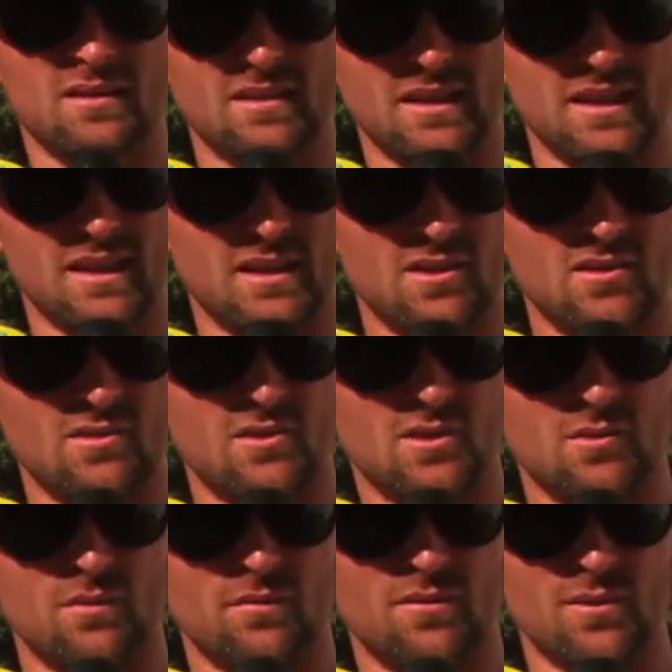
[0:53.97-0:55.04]
to get used
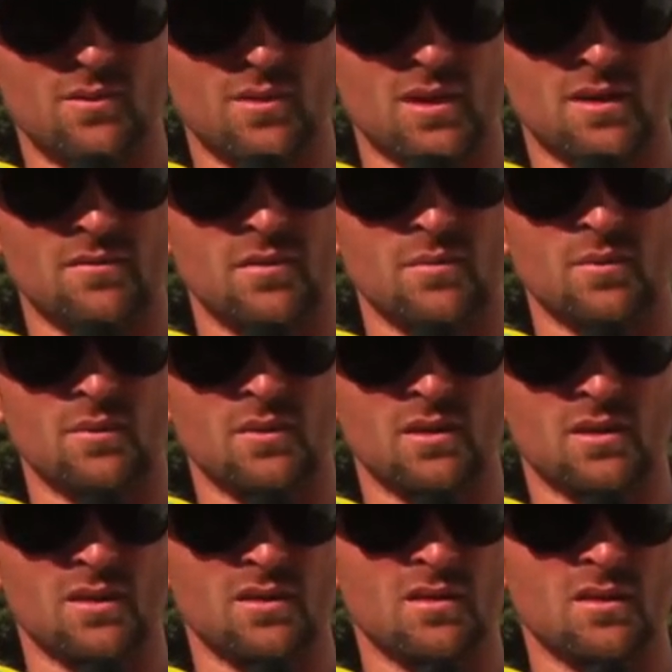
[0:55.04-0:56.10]
to and feel comfortable
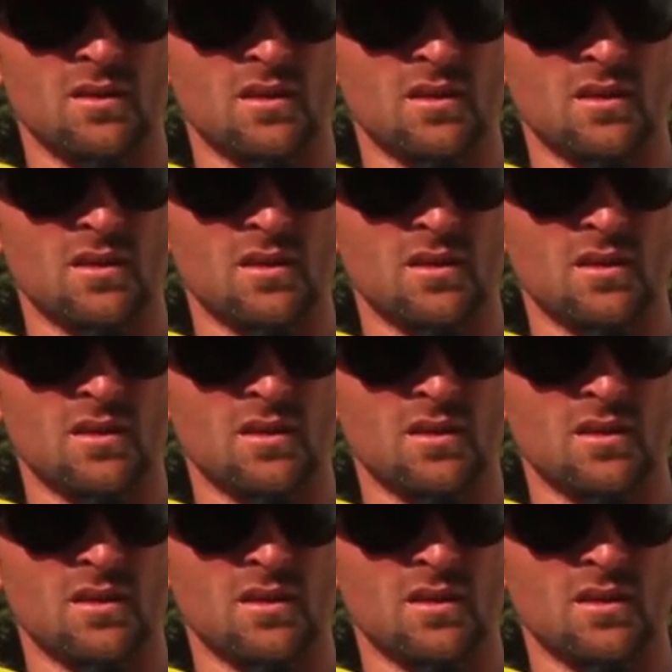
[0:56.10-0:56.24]
here,